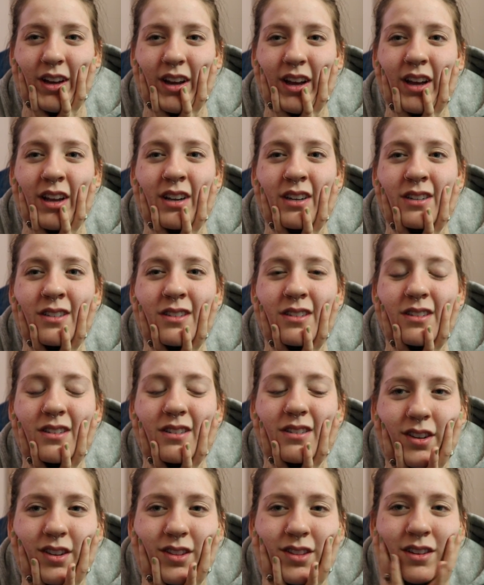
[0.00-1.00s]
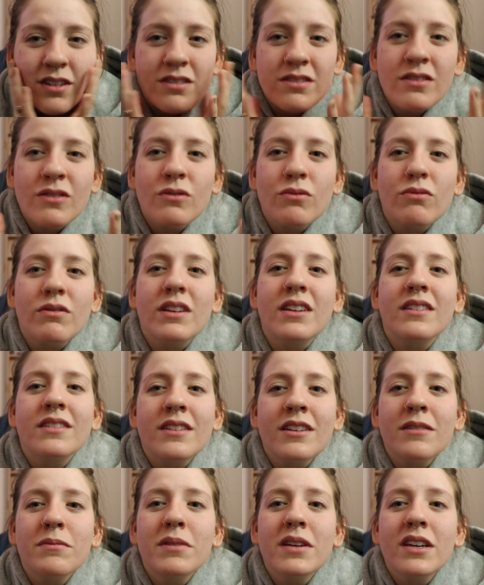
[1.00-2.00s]
and there's no
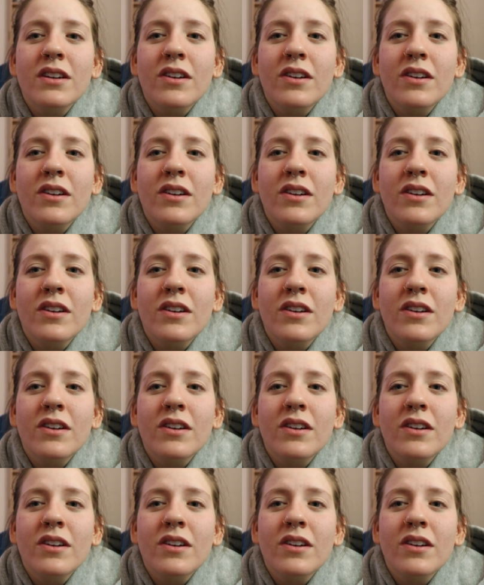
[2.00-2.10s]
reason to be